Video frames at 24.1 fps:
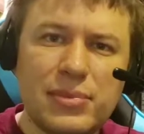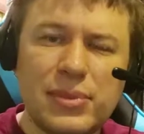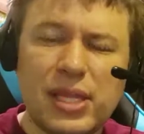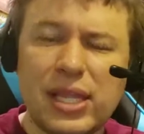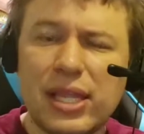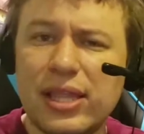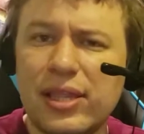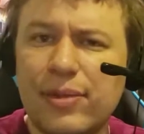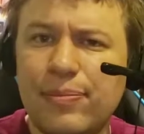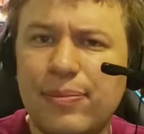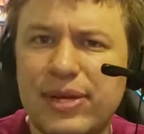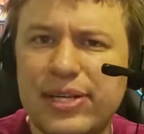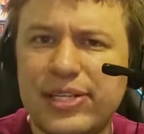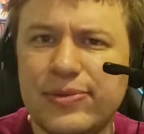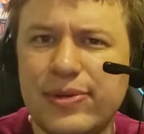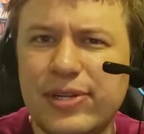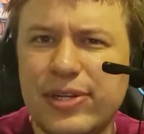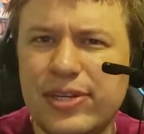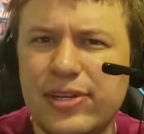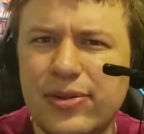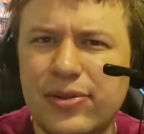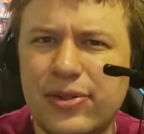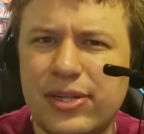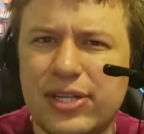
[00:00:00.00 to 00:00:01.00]
And the best way to
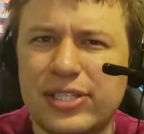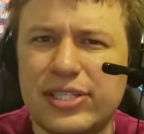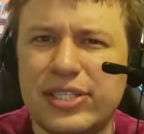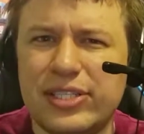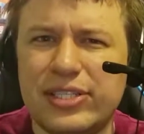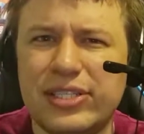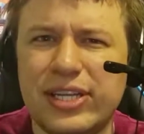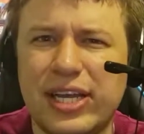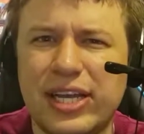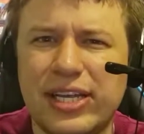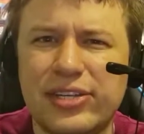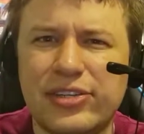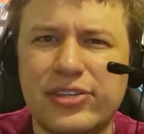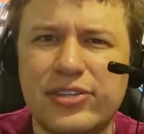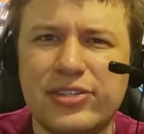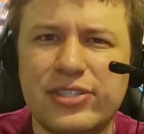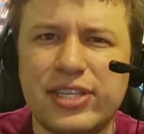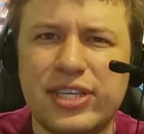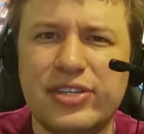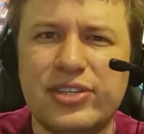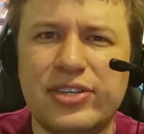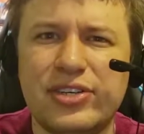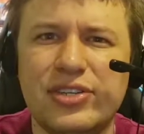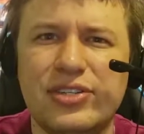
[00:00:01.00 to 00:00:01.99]
do this is to end your
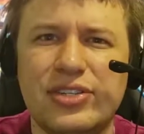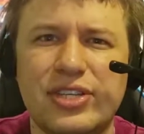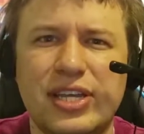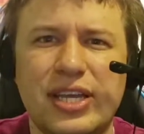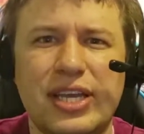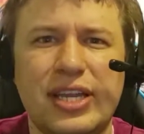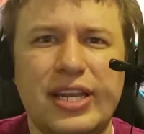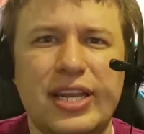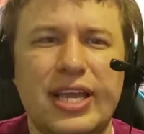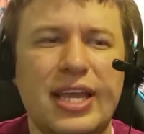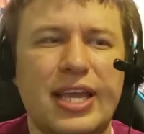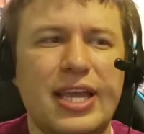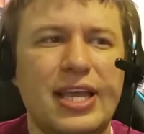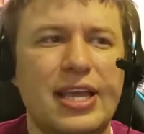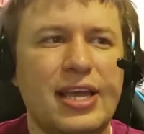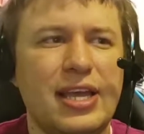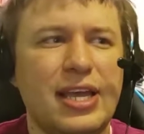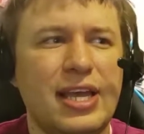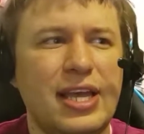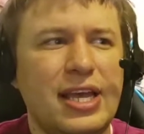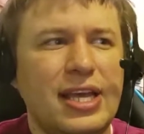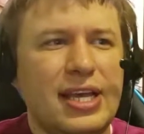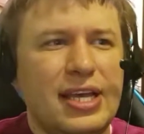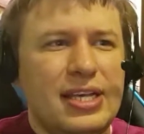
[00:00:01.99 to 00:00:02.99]
sessions in a
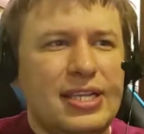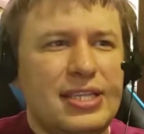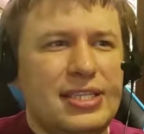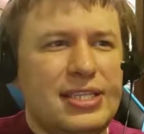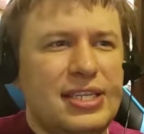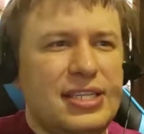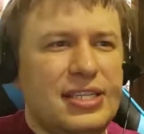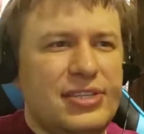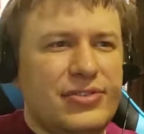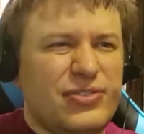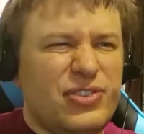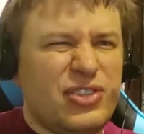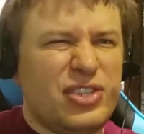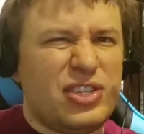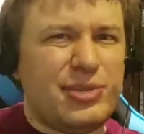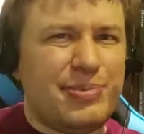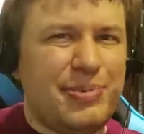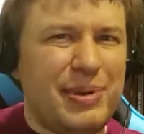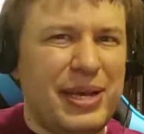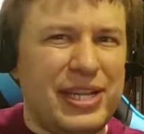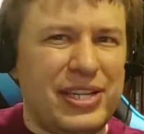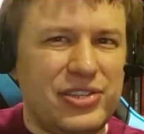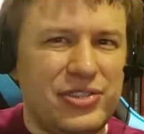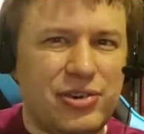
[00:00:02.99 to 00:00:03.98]
sense of
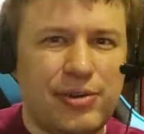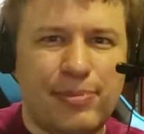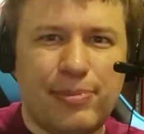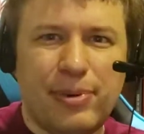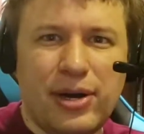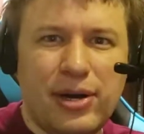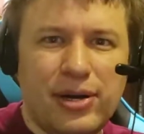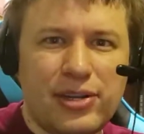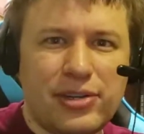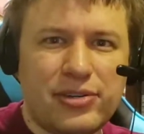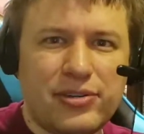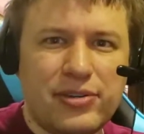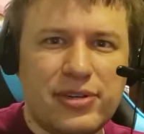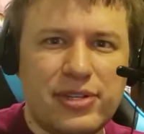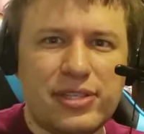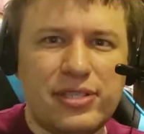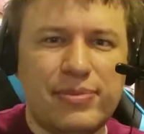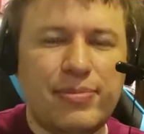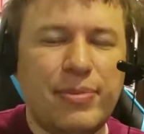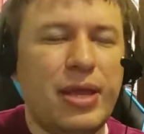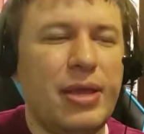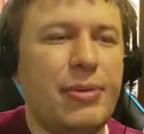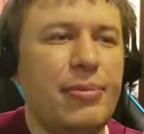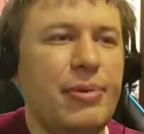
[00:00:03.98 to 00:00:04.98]
suspense or ponderance.
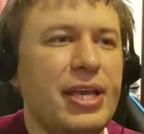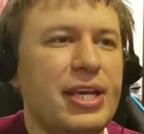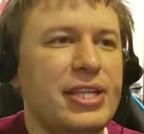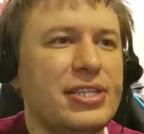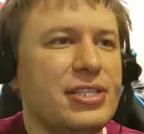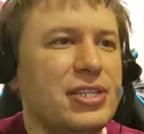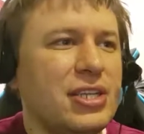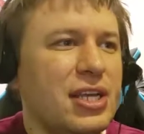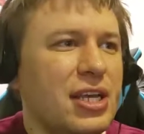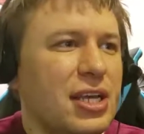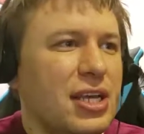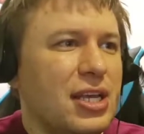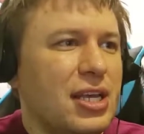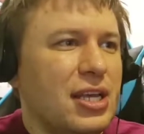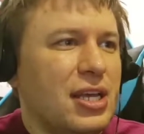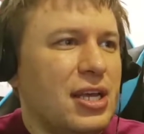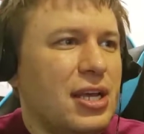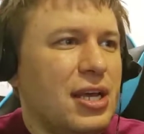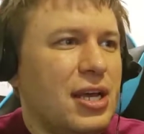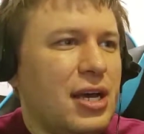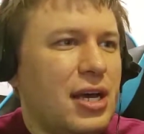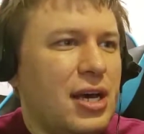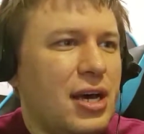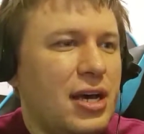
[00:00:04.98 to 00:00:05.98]
Maybe it's
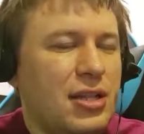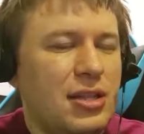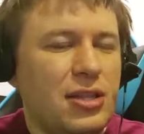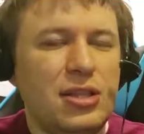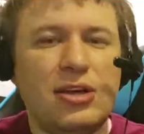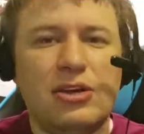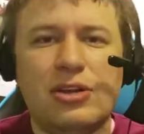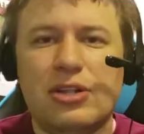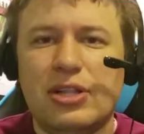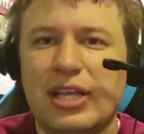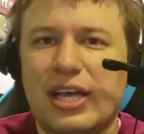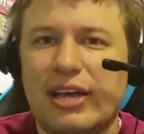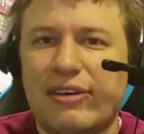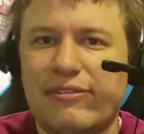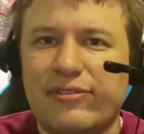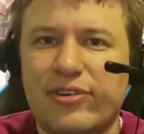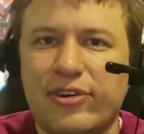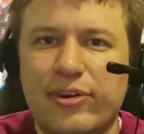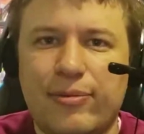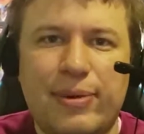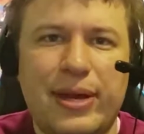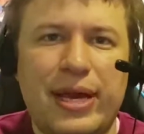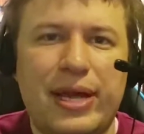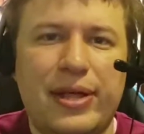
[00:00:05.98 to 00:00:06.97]
a lull after
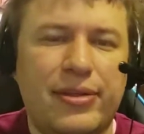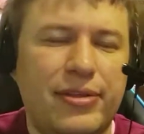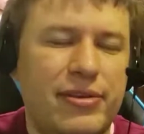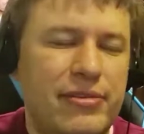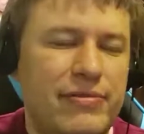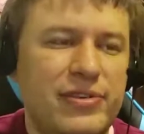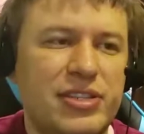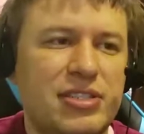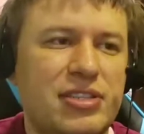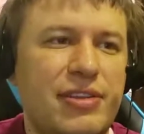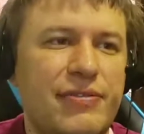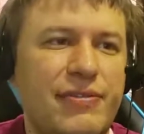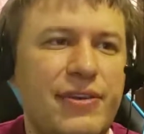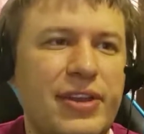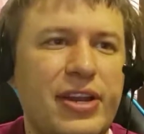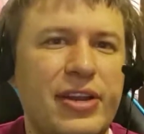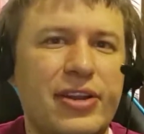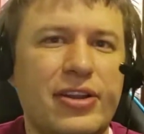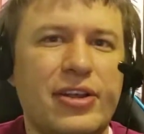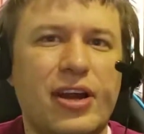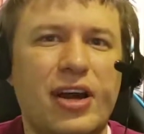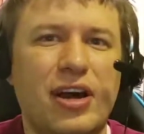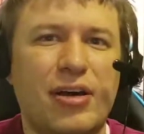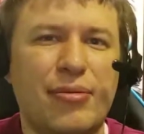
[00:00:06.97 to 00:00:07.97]
a battle. You've just
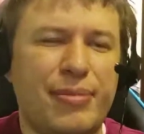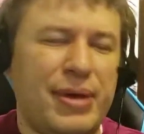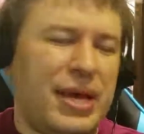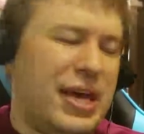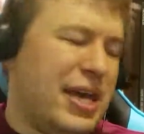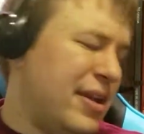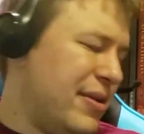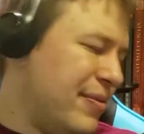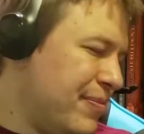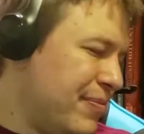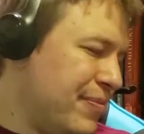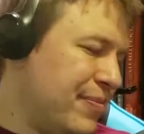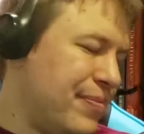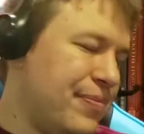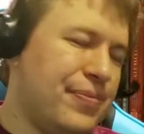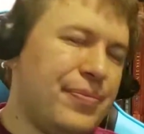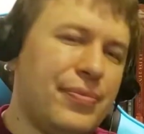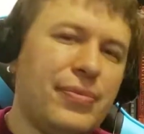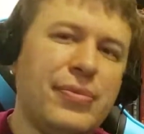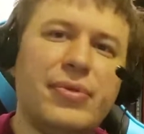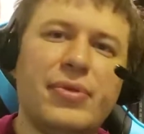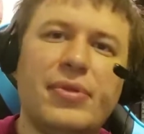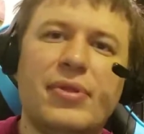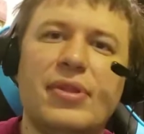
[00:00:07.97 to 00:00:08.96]
defeated combat.
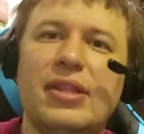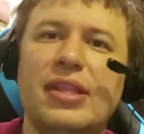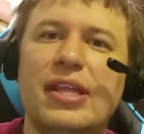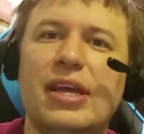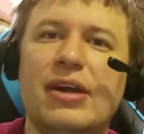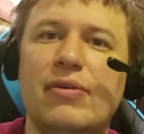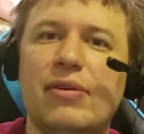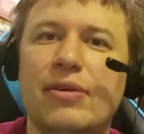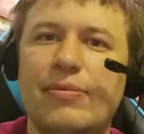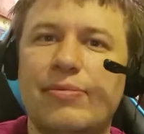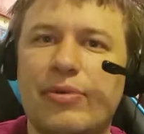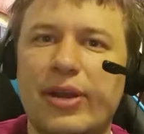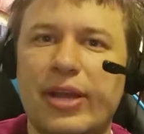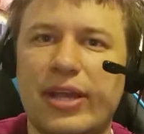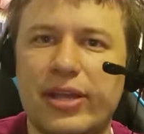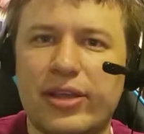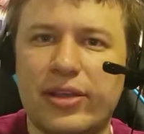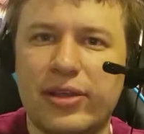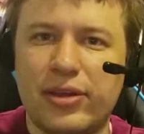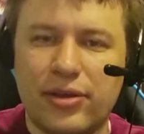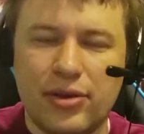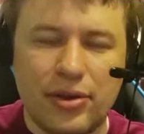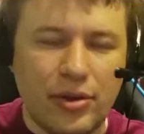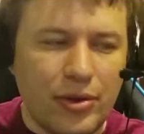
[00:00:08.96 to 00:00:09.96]
Now we
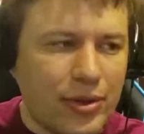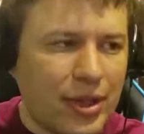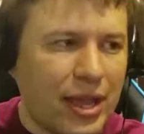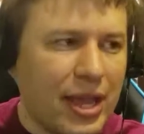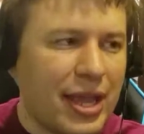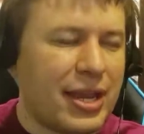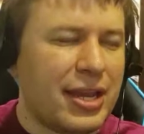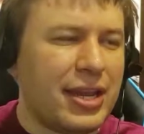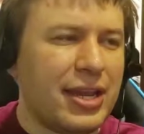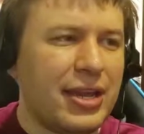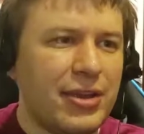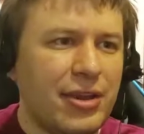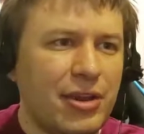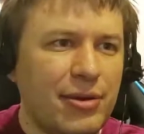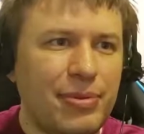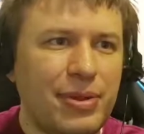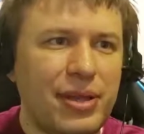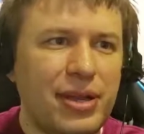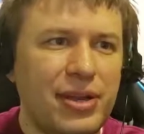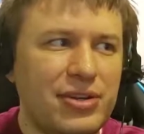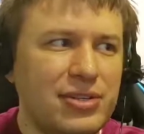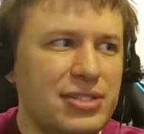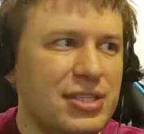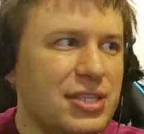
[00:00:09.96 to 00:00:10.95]
break. Okay, now your
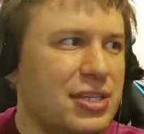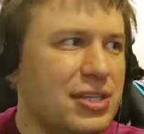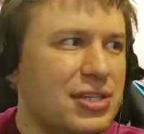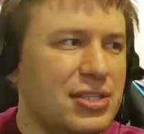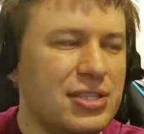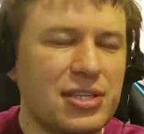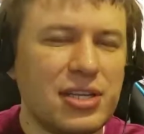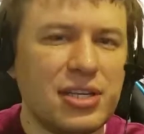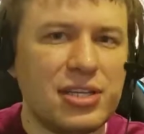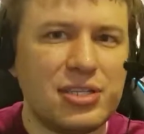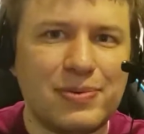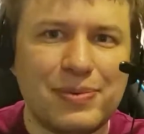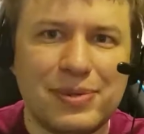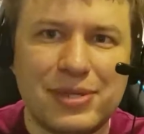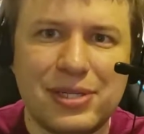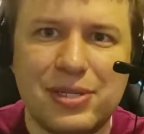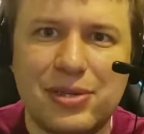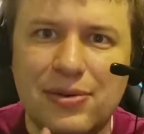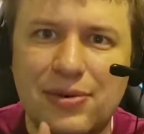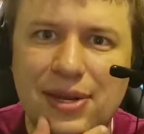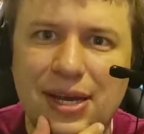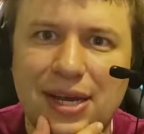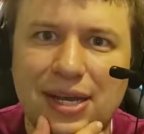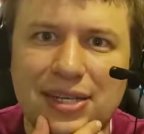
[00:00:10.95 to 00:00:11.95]
players need to discuss what to
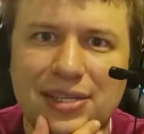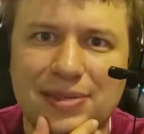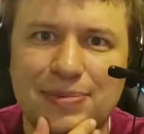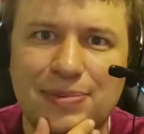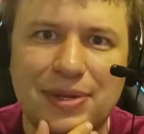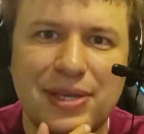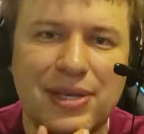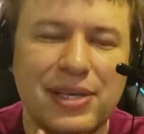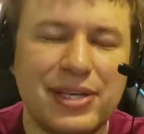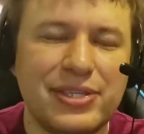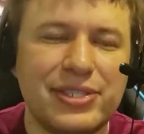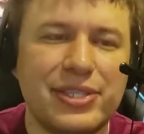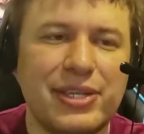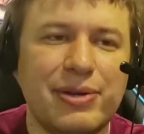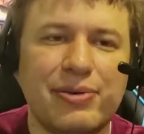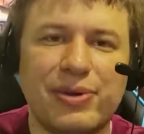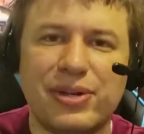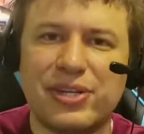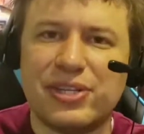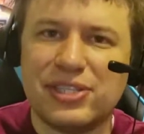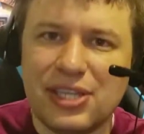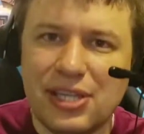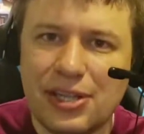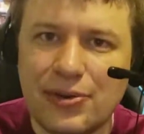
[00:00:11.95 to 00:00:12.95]
do next because they were
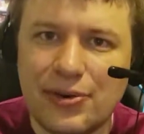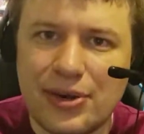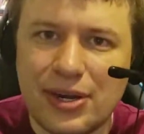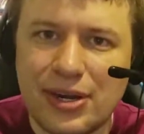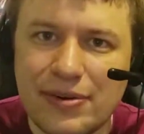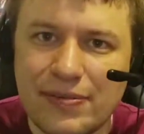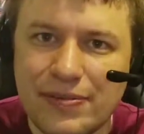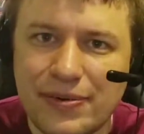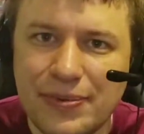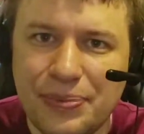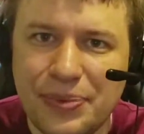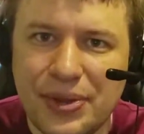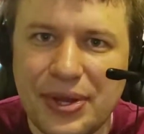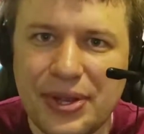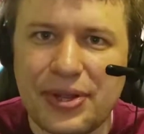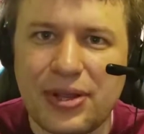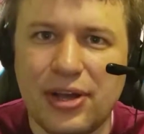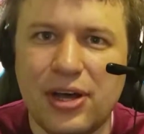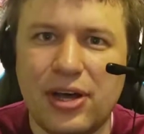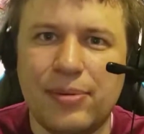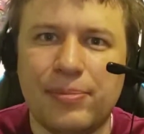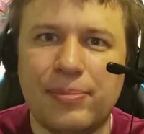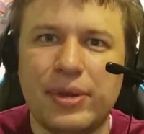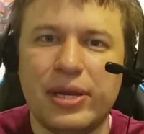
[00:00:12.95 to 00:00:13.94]
exhilarated from that
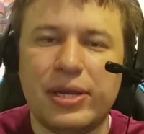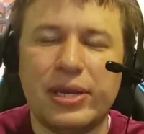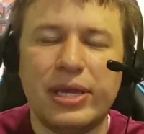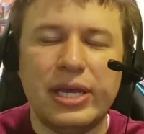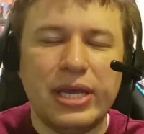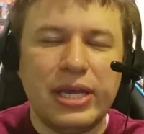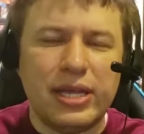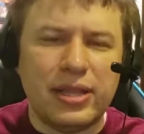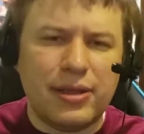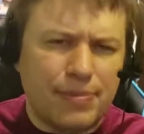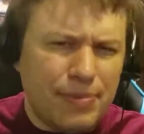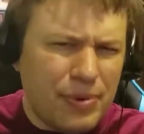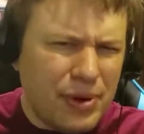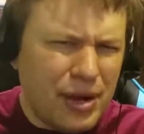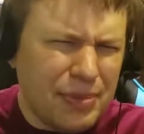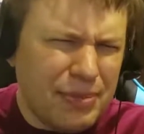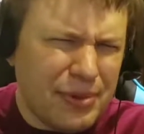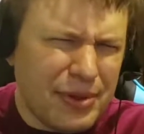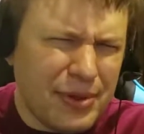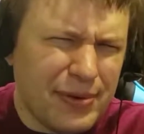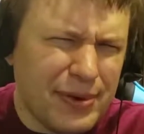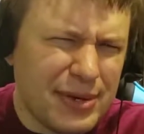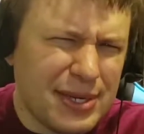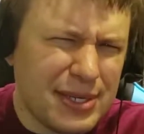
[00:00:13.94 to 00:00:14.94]
combat. They're
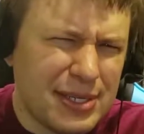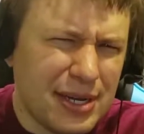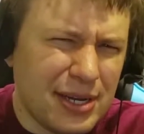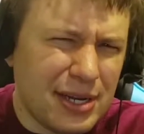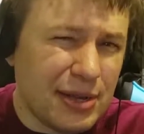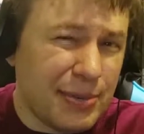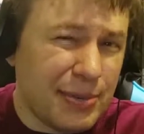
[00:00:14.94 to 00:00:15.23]
probably going to talk